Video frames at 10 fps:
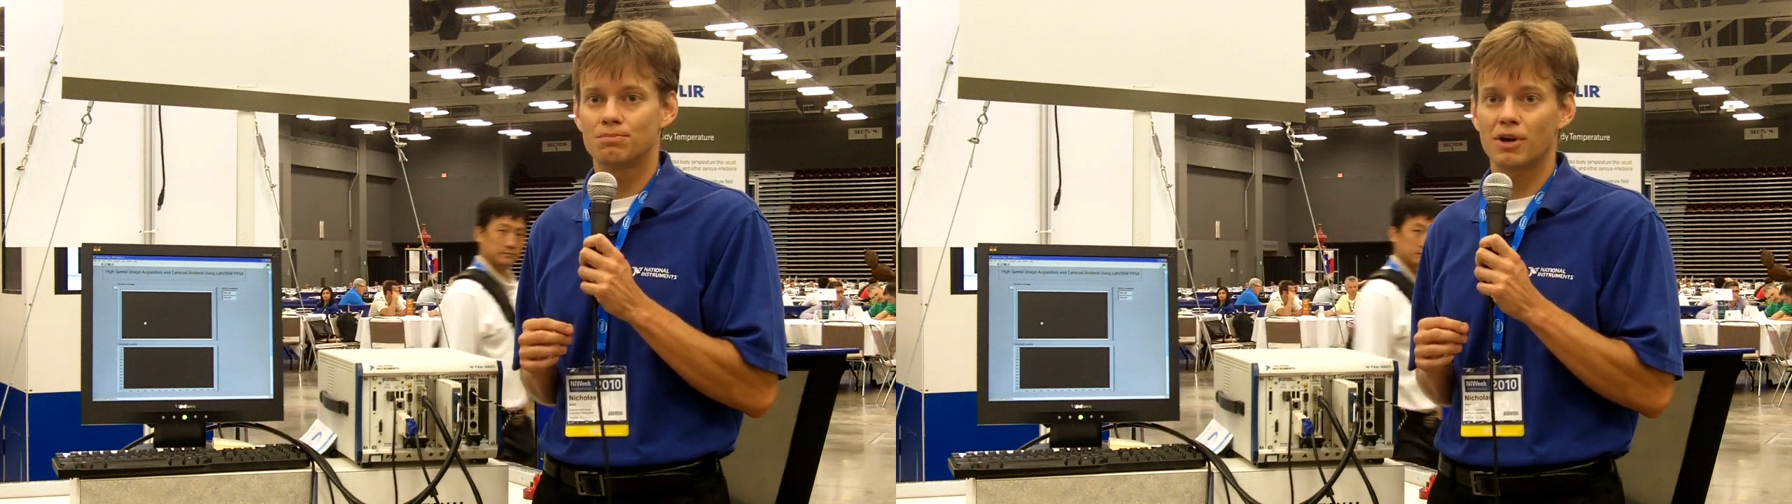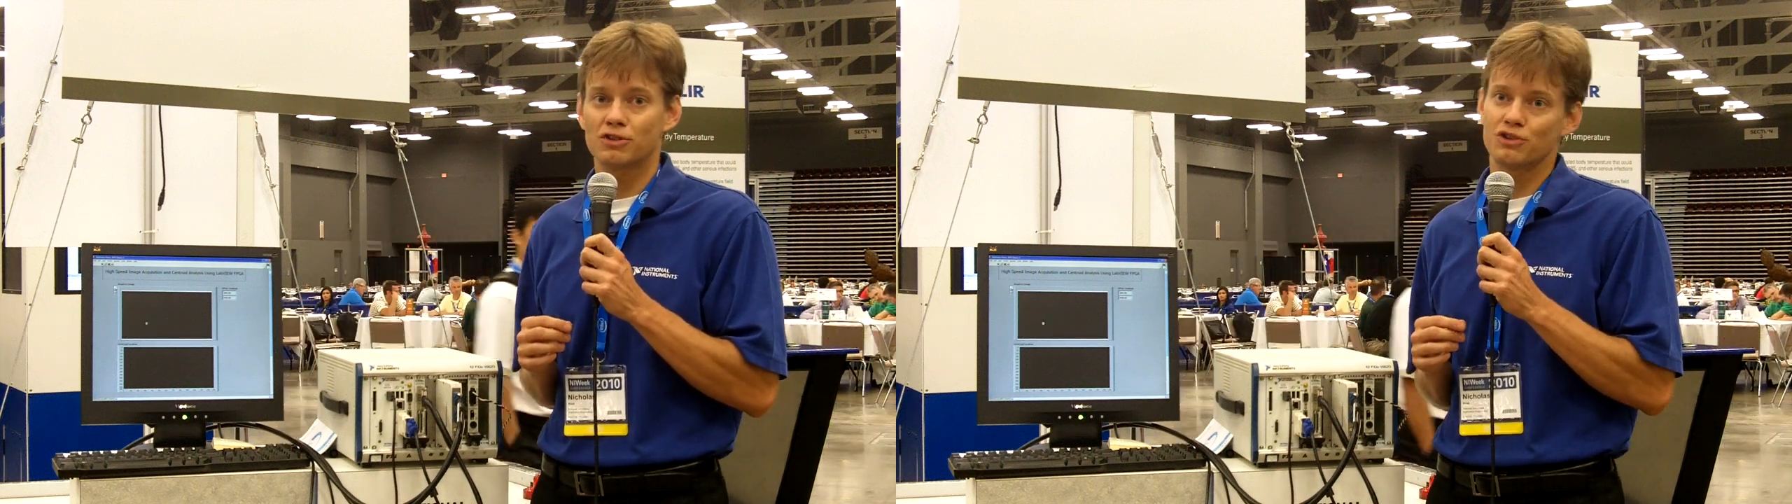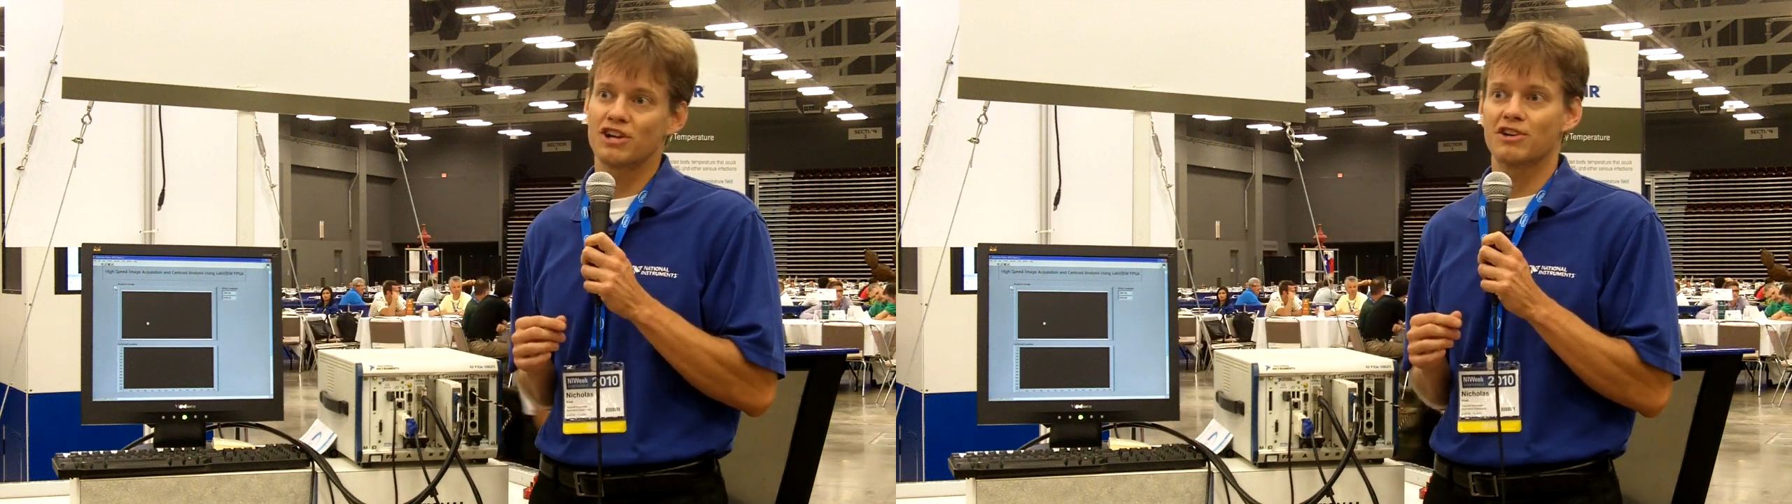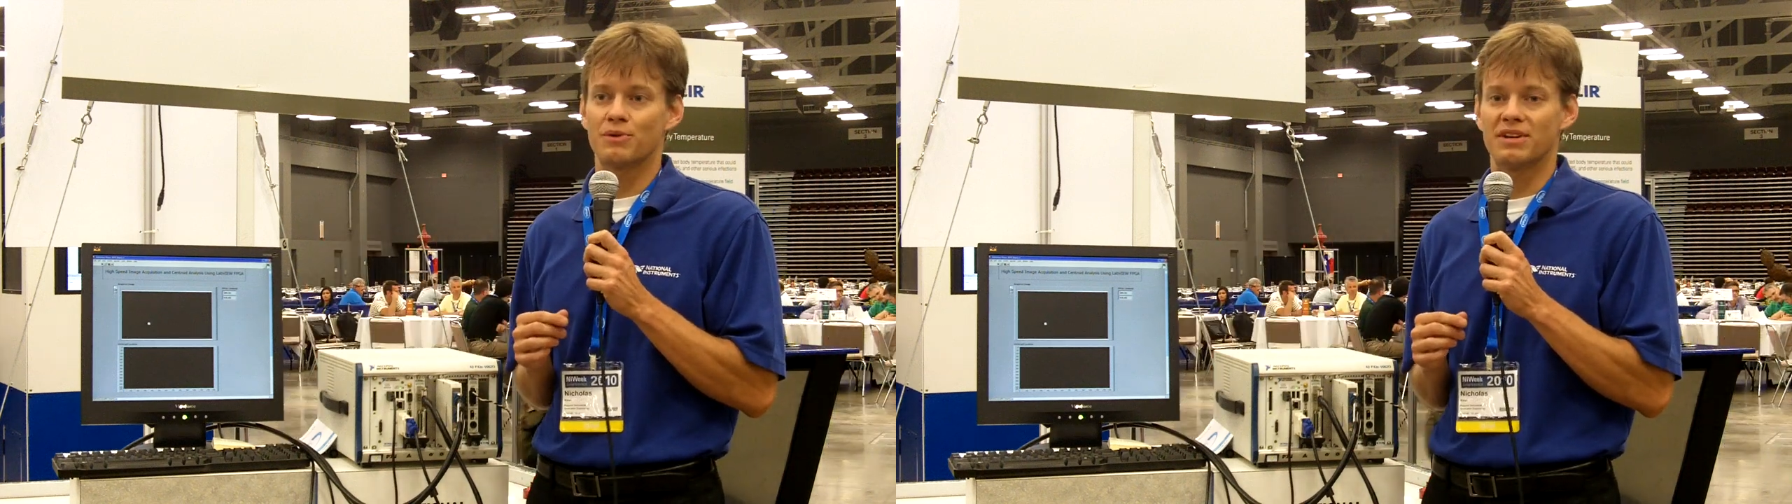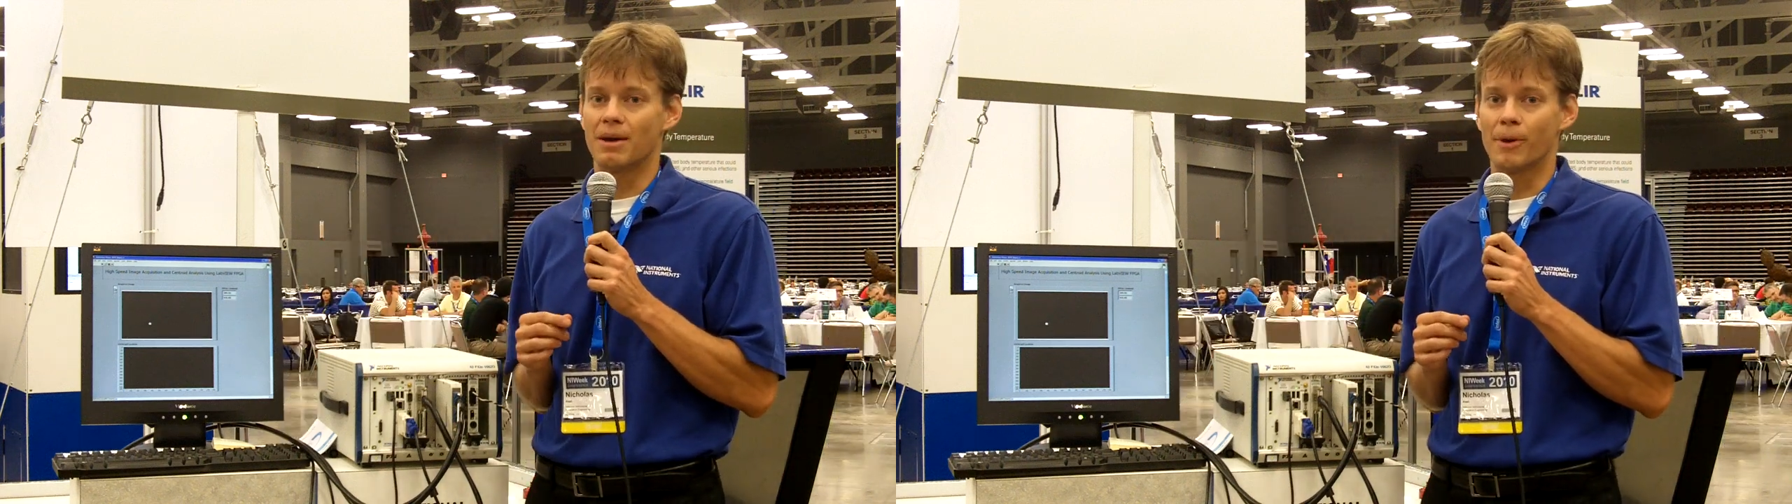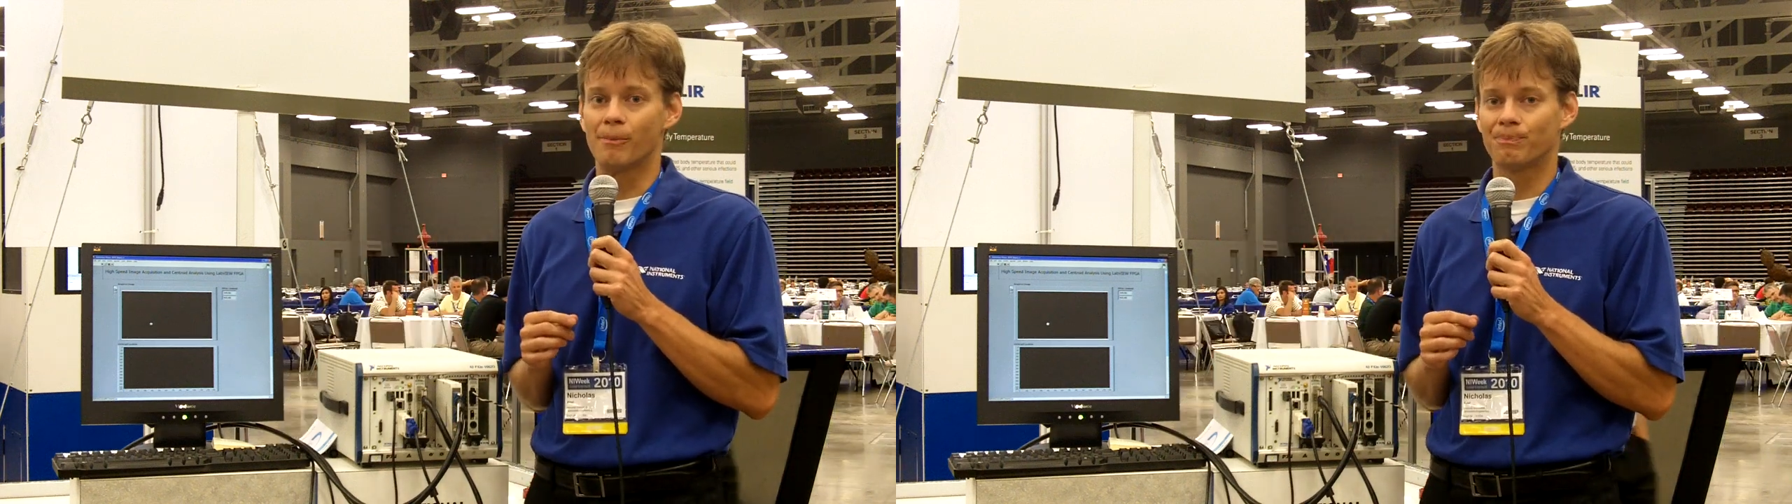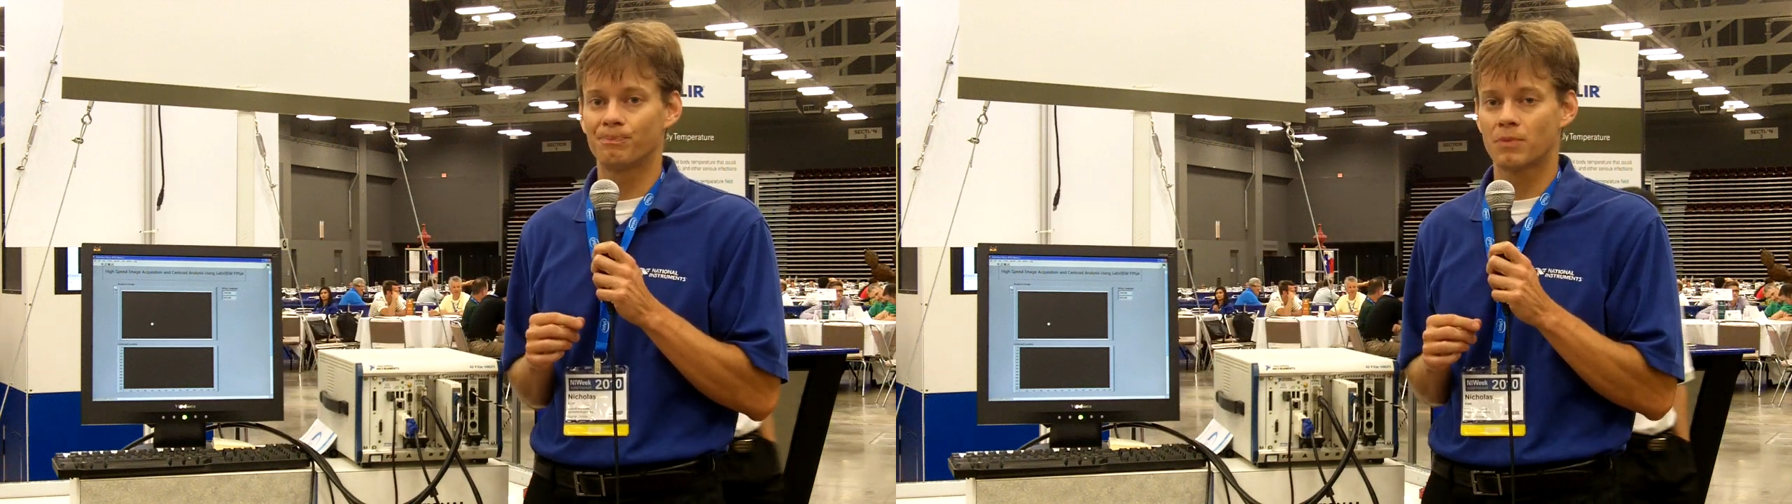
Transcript: puck trajectory demo.